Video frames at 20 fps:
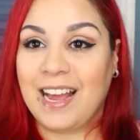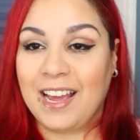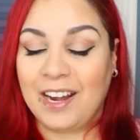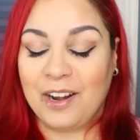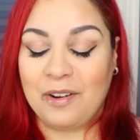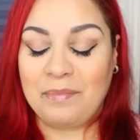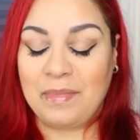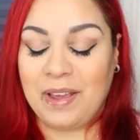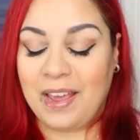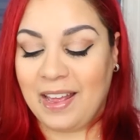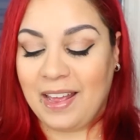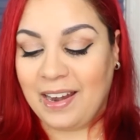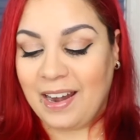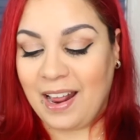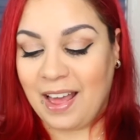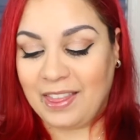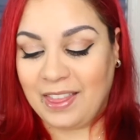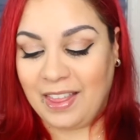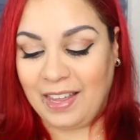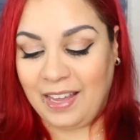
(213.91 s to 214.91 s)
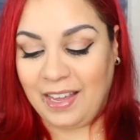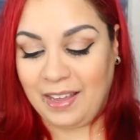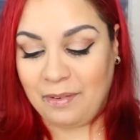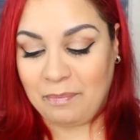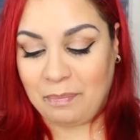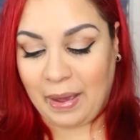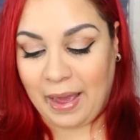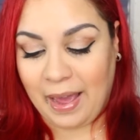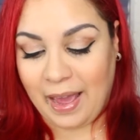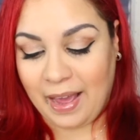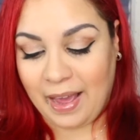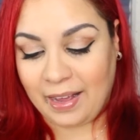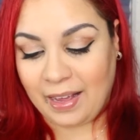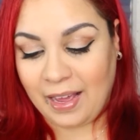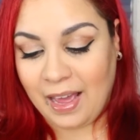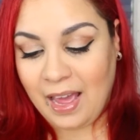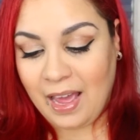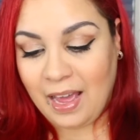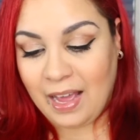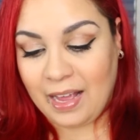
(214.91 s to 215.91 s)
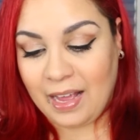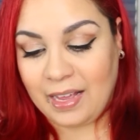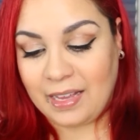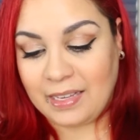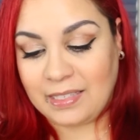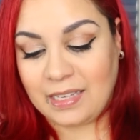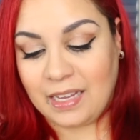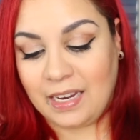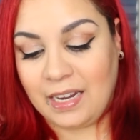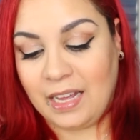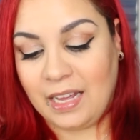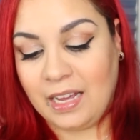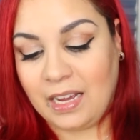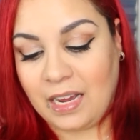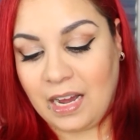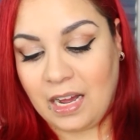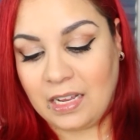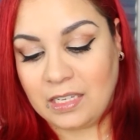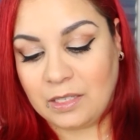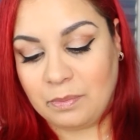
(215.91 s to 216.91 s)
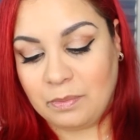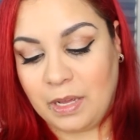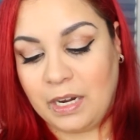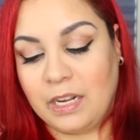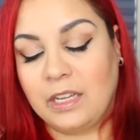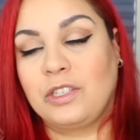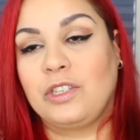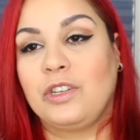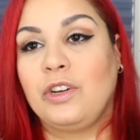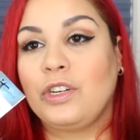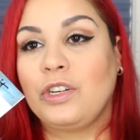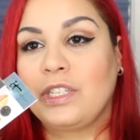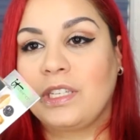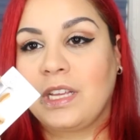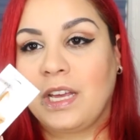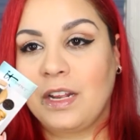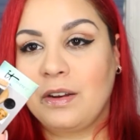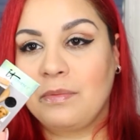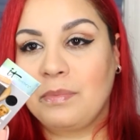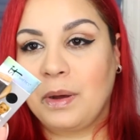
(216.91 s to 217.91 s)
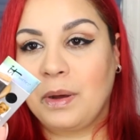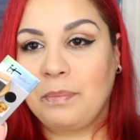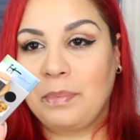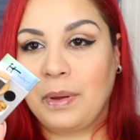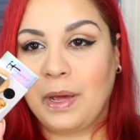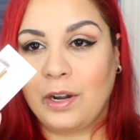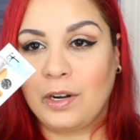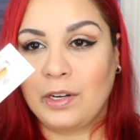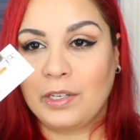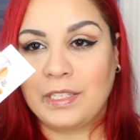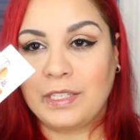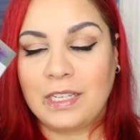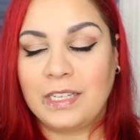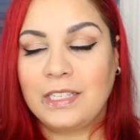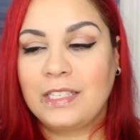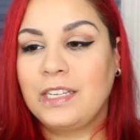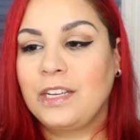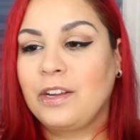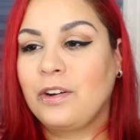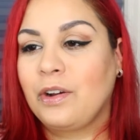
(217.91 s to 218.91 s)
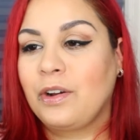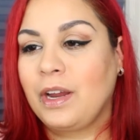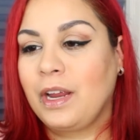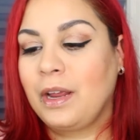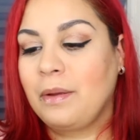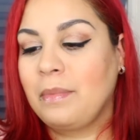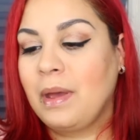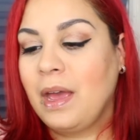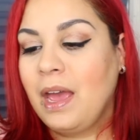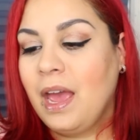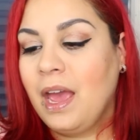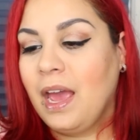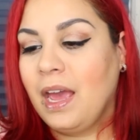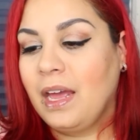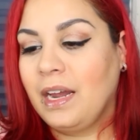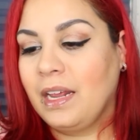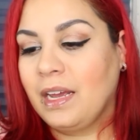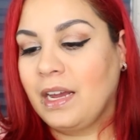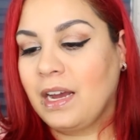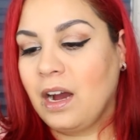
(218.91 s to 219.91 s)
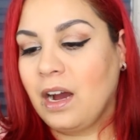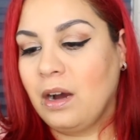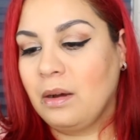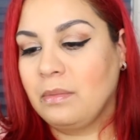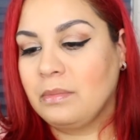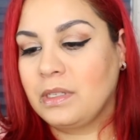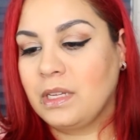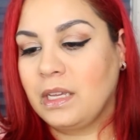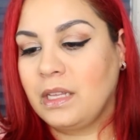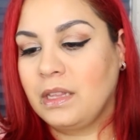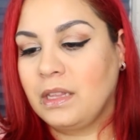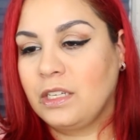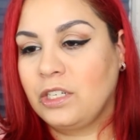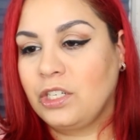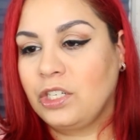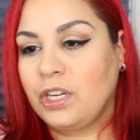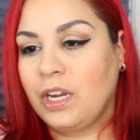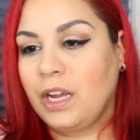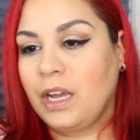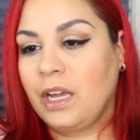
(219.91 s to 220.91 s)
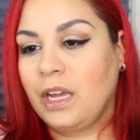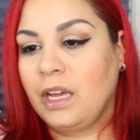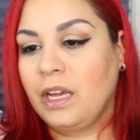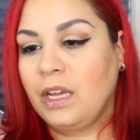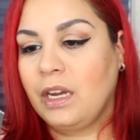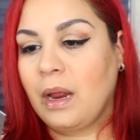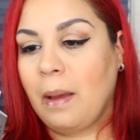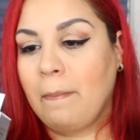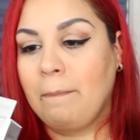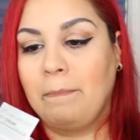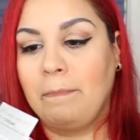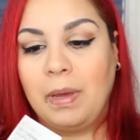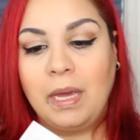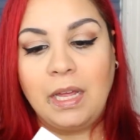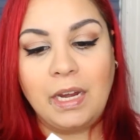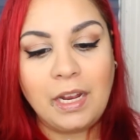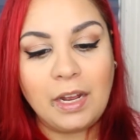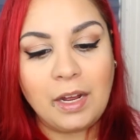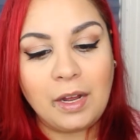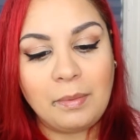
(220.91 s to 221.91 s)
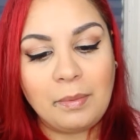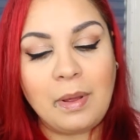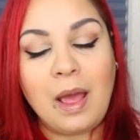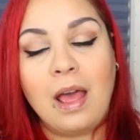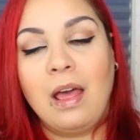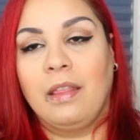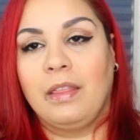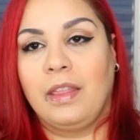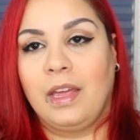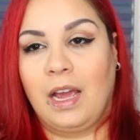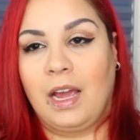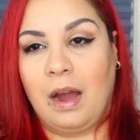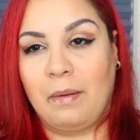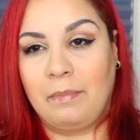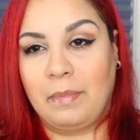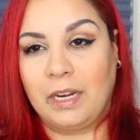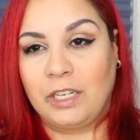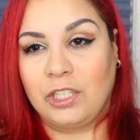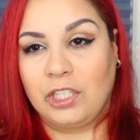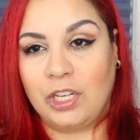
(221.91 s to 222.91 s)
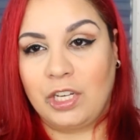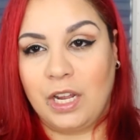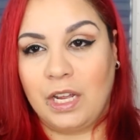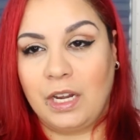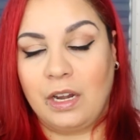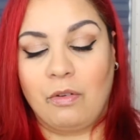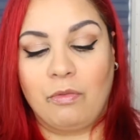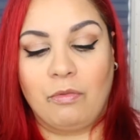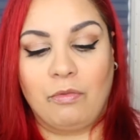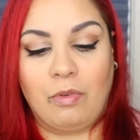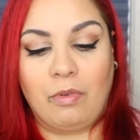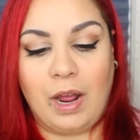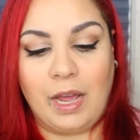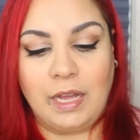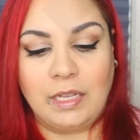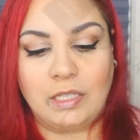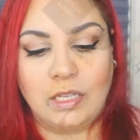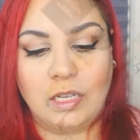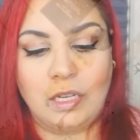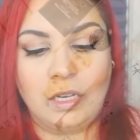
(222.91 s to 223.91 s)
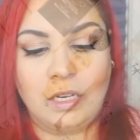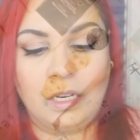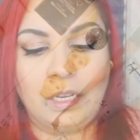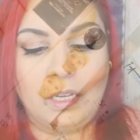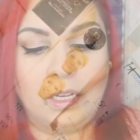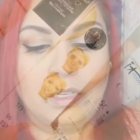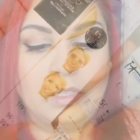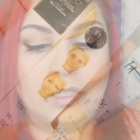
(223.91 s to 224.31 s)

item in the bag is an It Cosmetics Your Skin But Better CC Cream, and it comes in the shade medium. They got my shade right, honey.